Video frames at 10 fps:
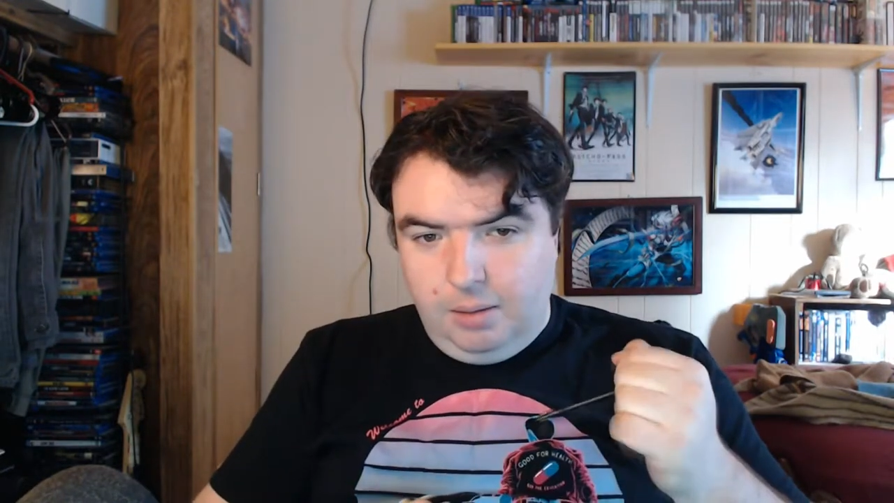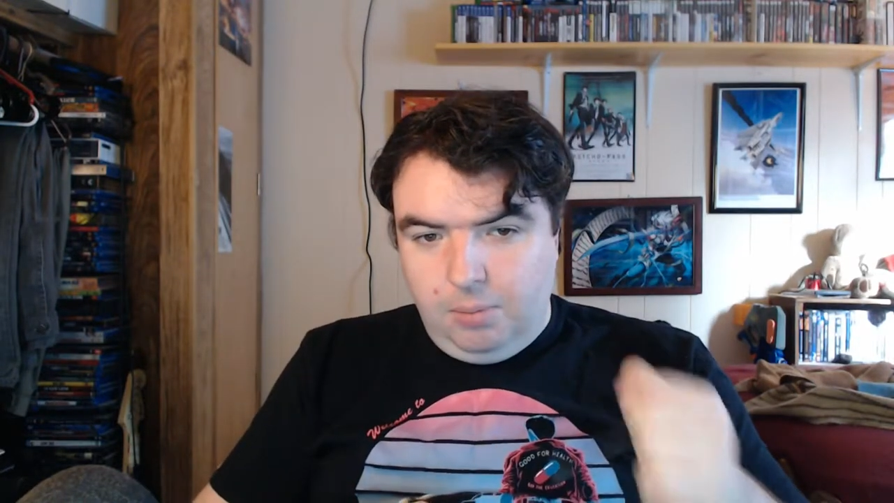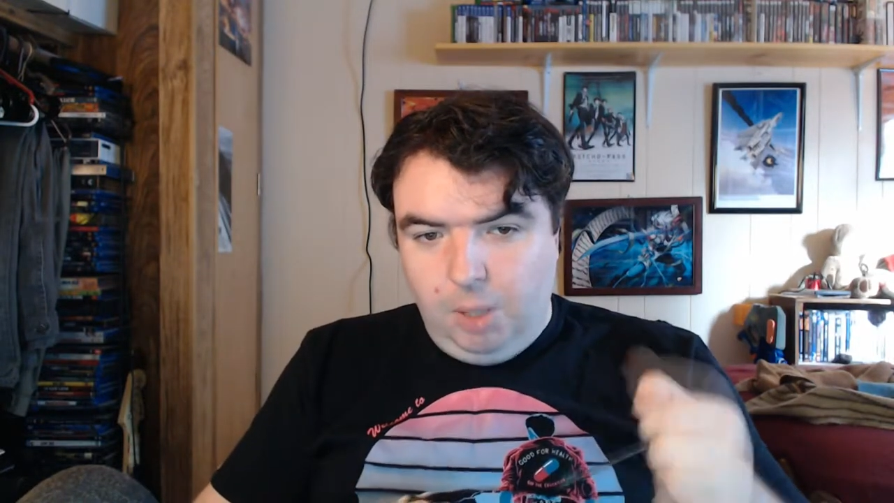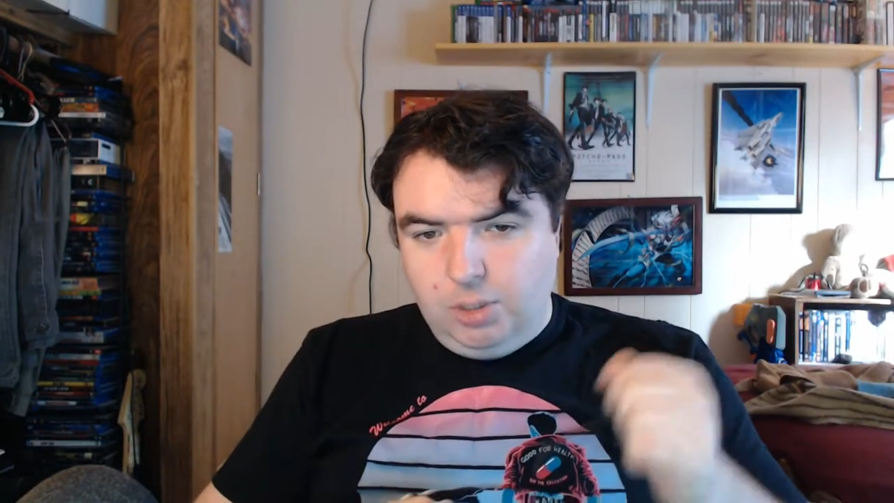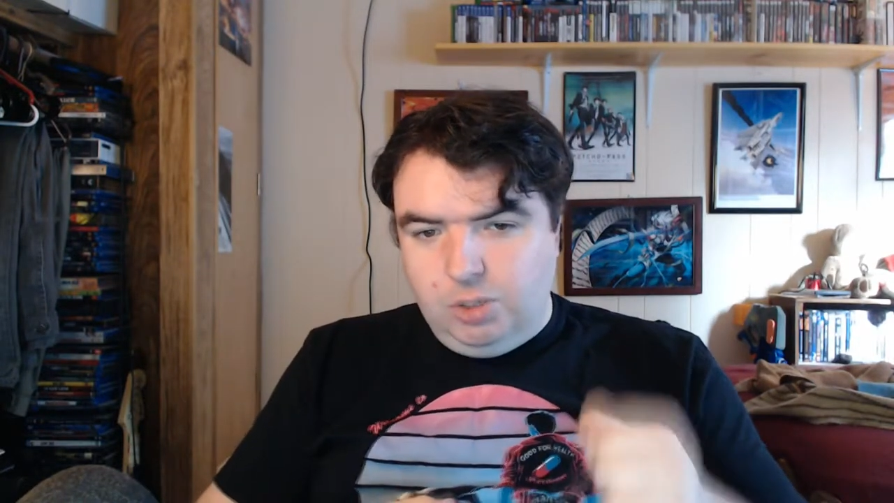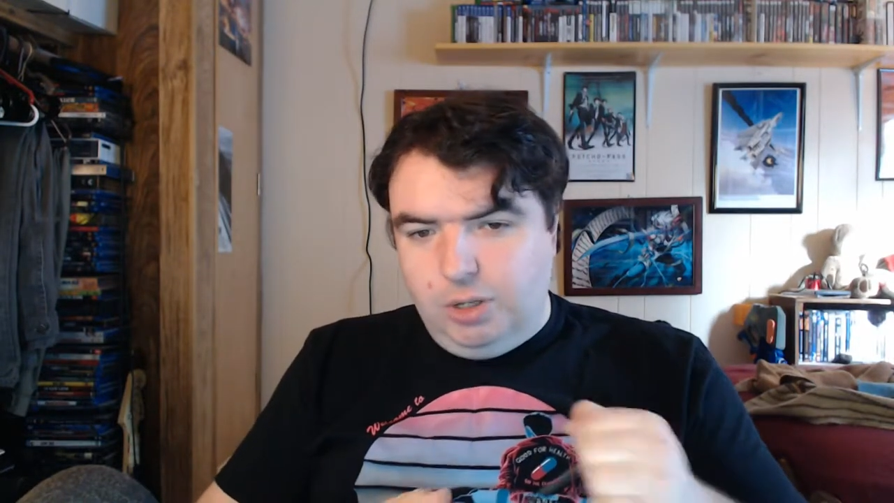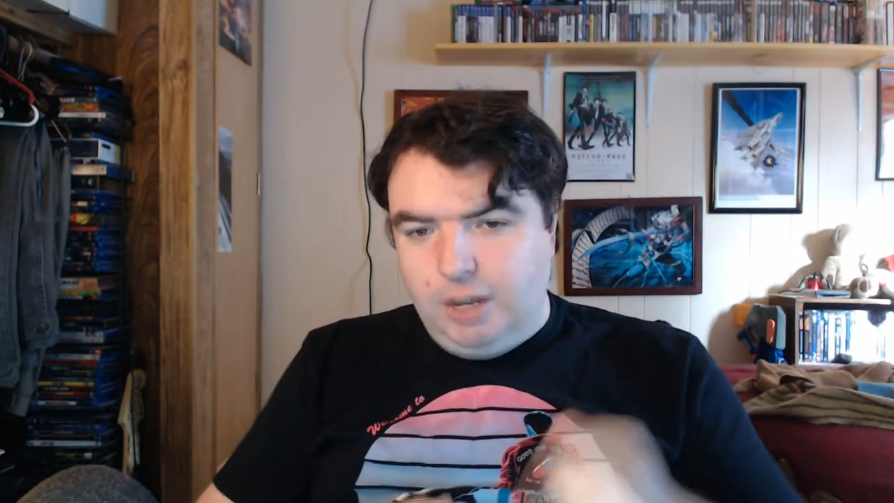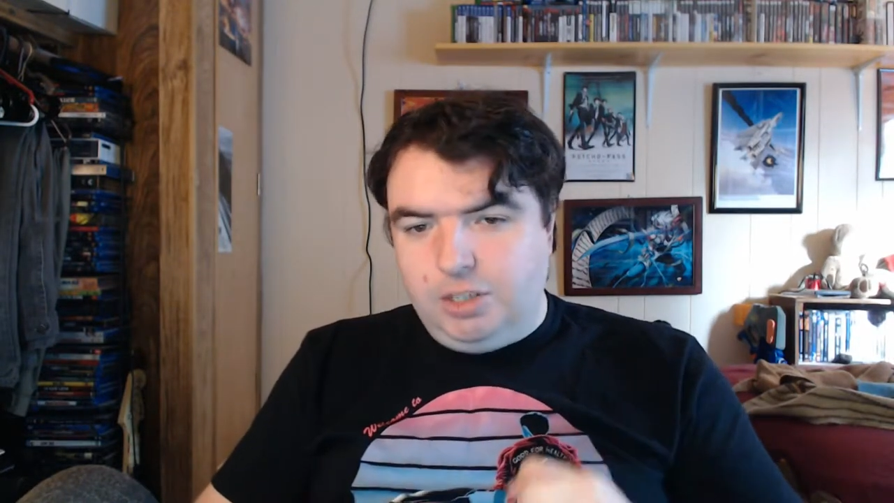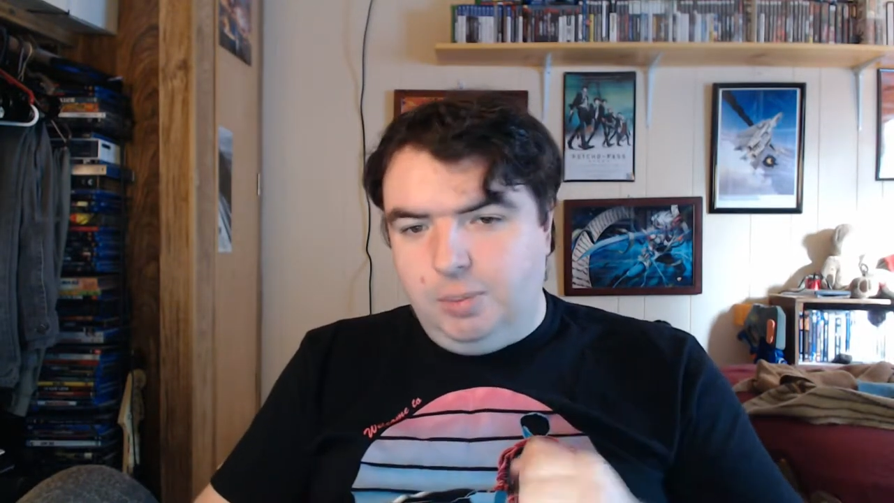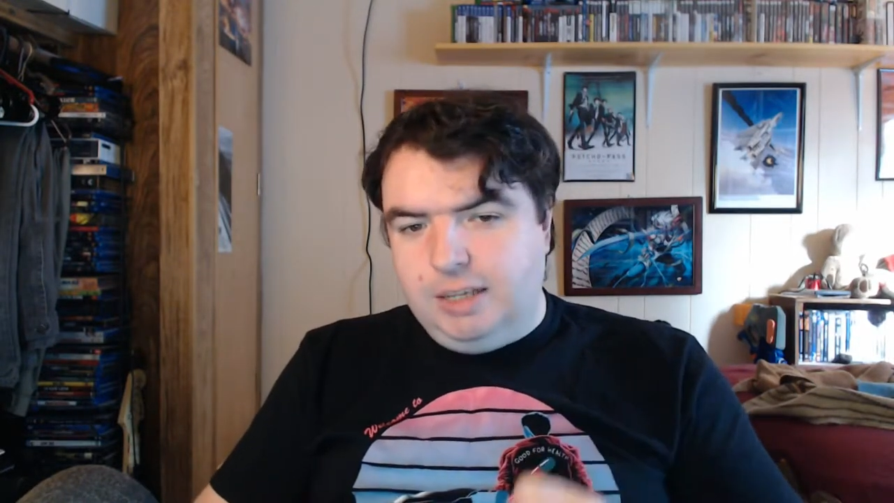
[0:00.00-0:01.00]
Mobile Suit
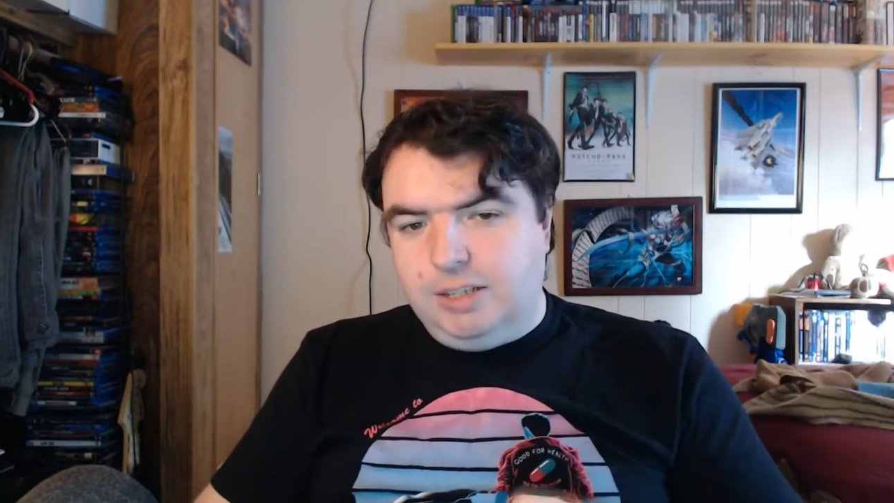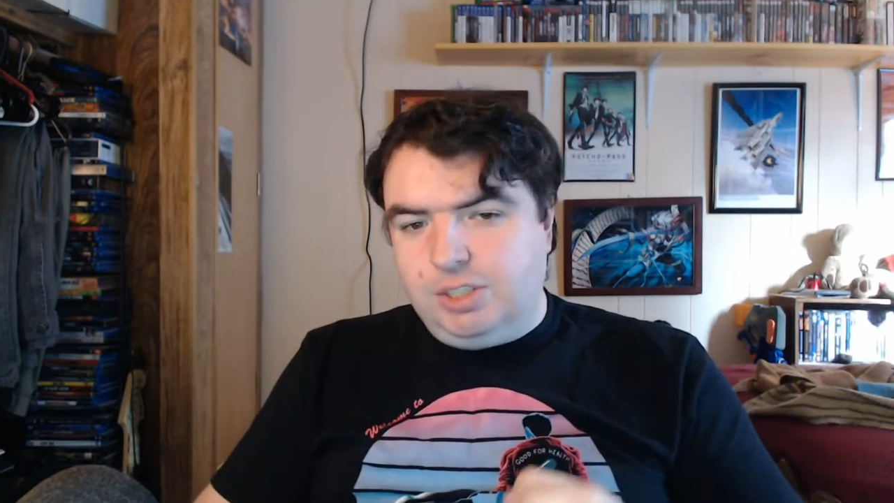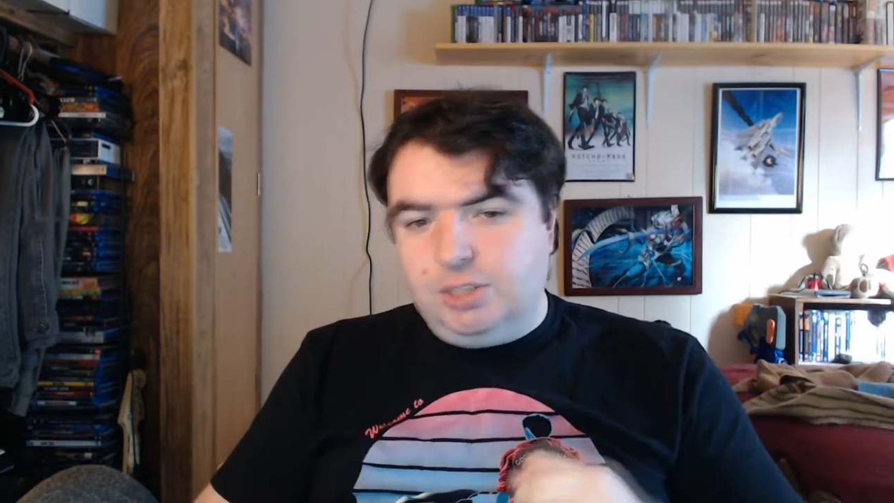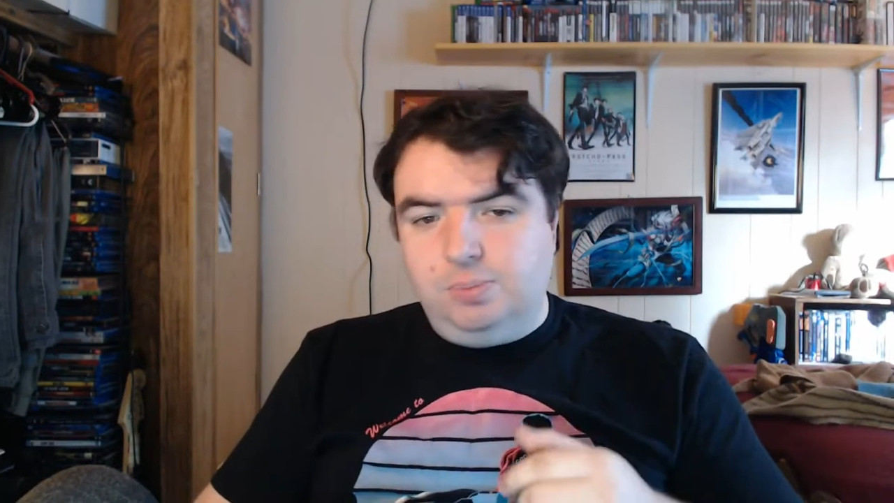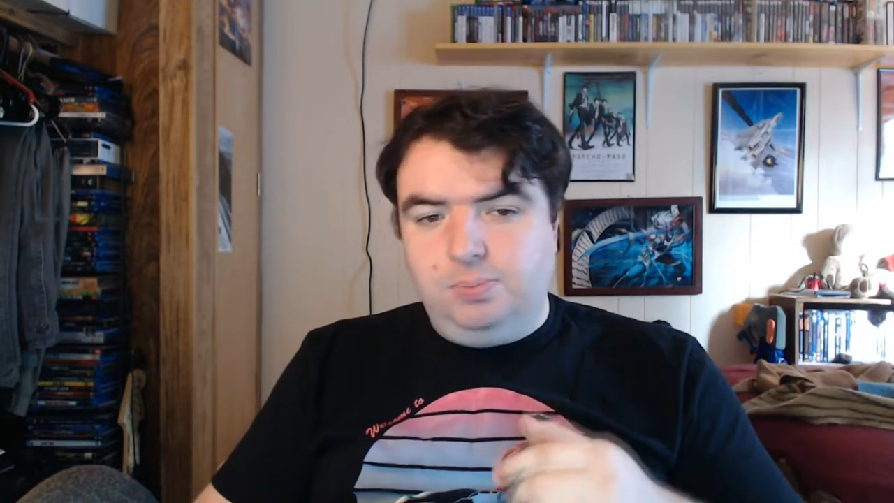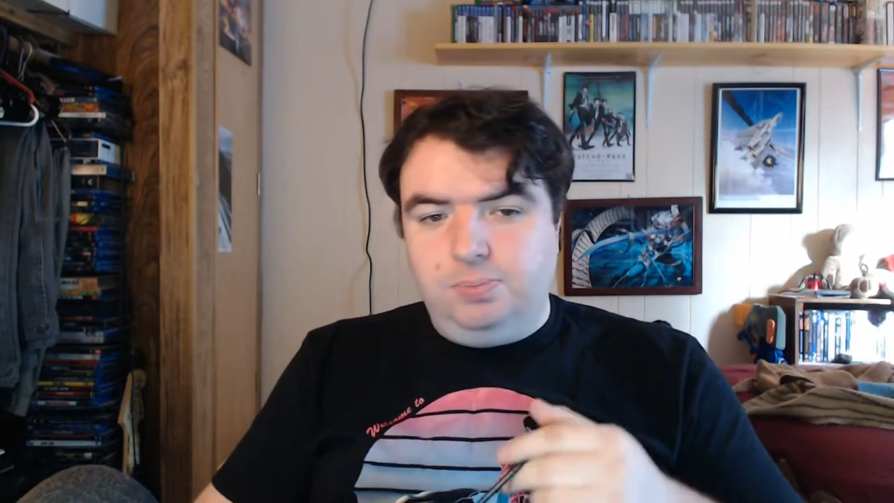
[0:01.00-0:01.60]
Gundam is,